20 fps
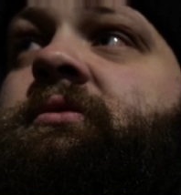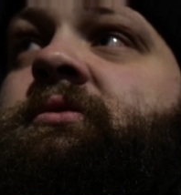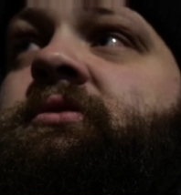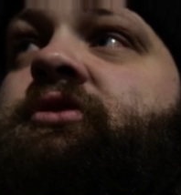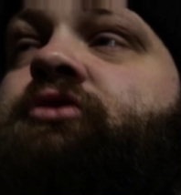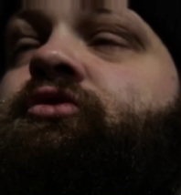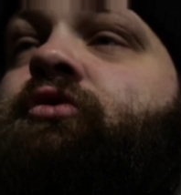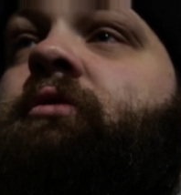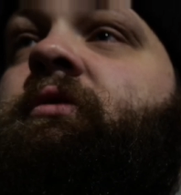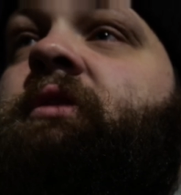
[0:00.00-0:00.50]

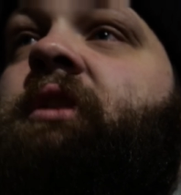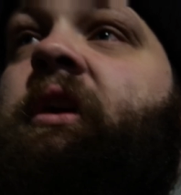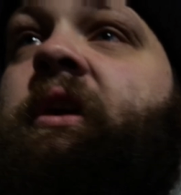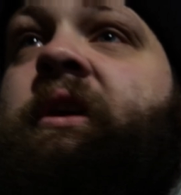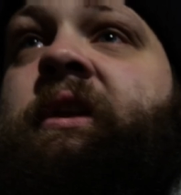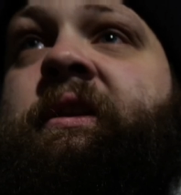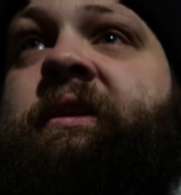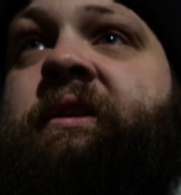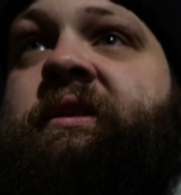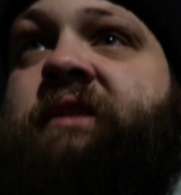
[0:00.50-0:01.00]
to draw a
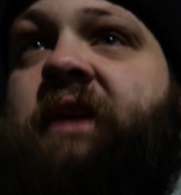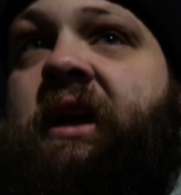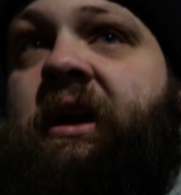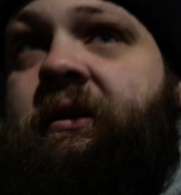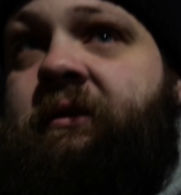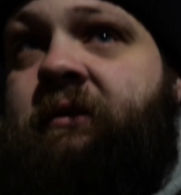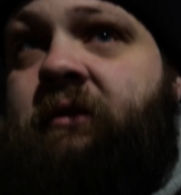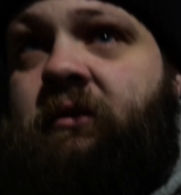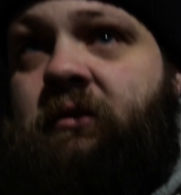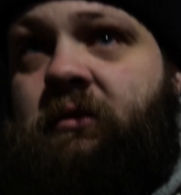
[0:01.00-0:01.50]
line in the
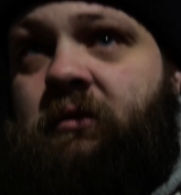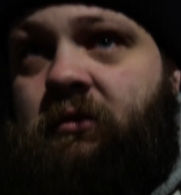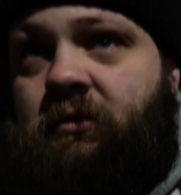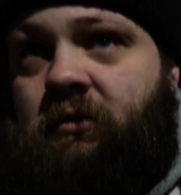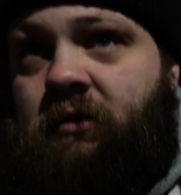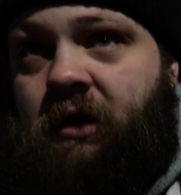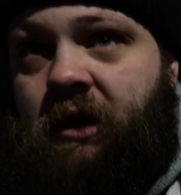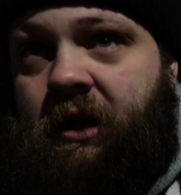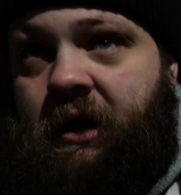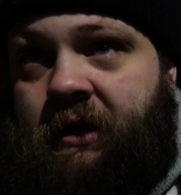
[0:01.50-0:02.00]
sand
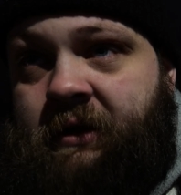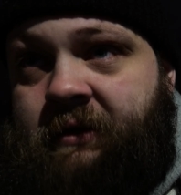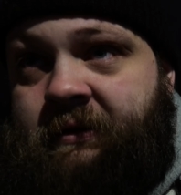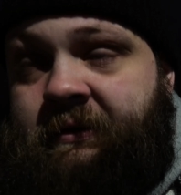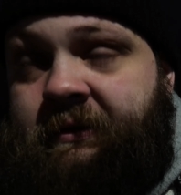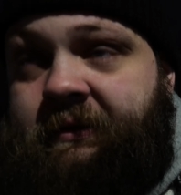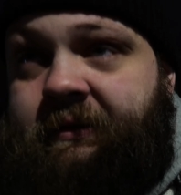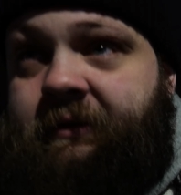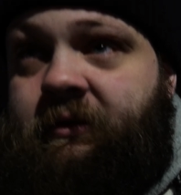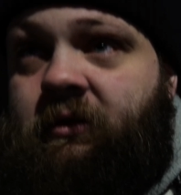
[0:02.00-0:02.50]

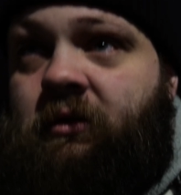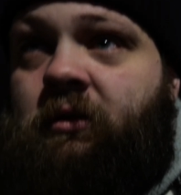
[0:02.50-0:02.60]
and